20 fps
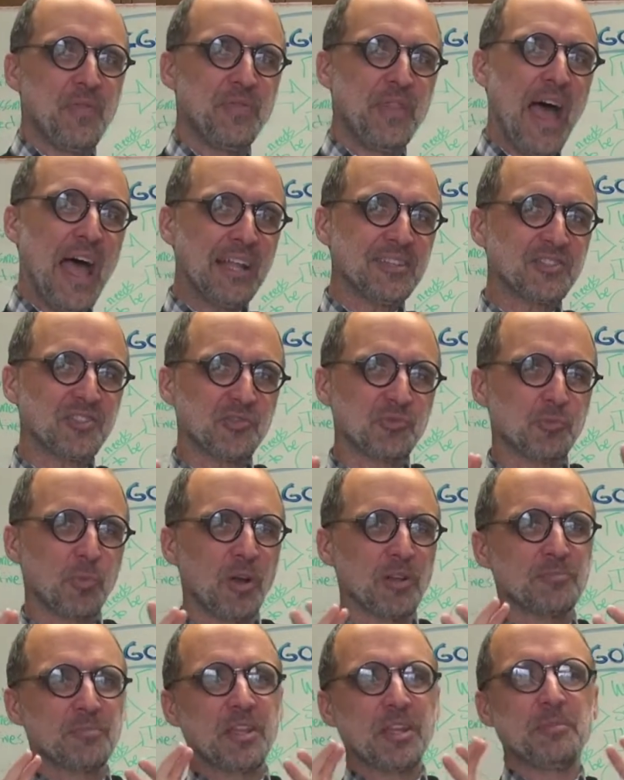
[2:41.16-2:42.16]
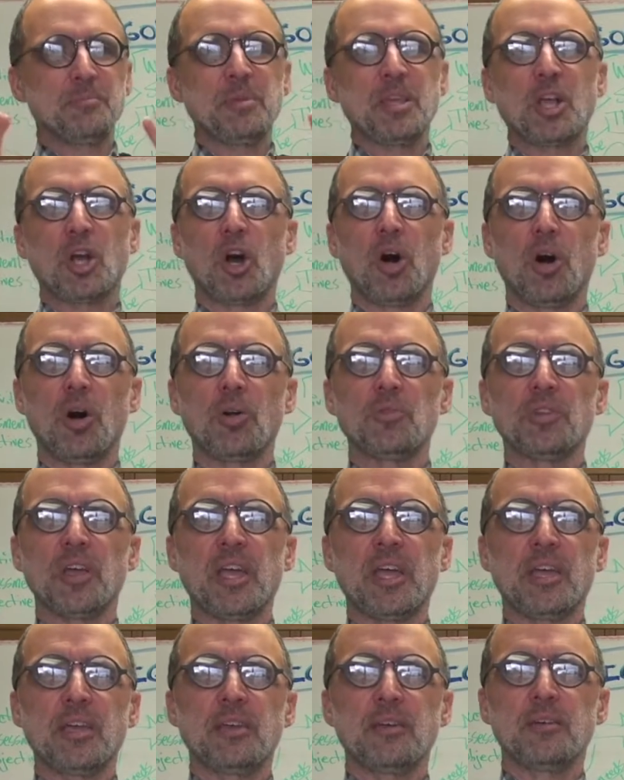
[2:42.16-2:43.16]
That's what can be called
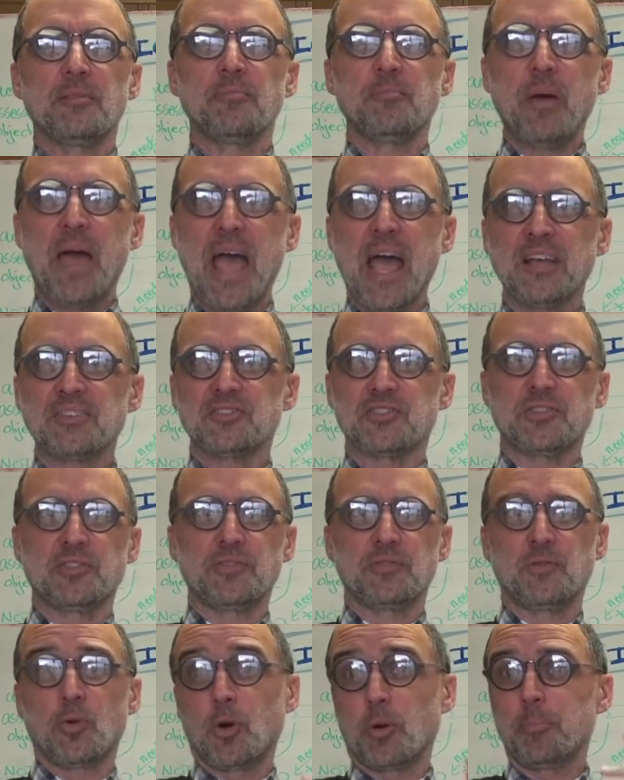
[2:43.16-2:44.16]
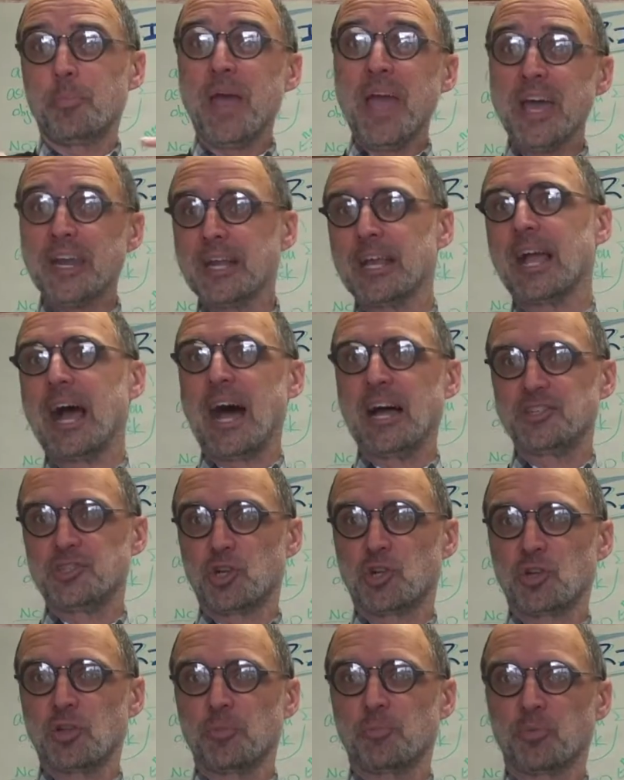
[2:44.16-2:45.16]
a passive or
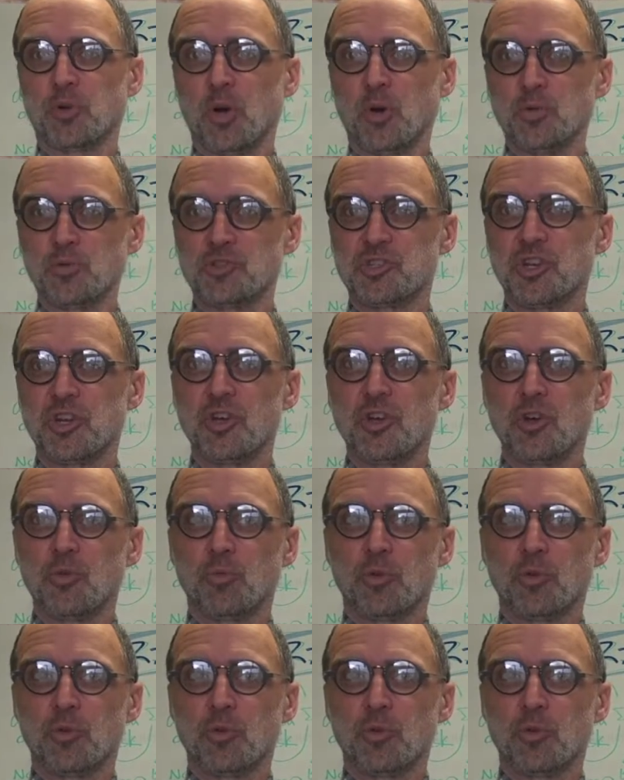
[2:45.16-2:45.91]
pedagogical approach,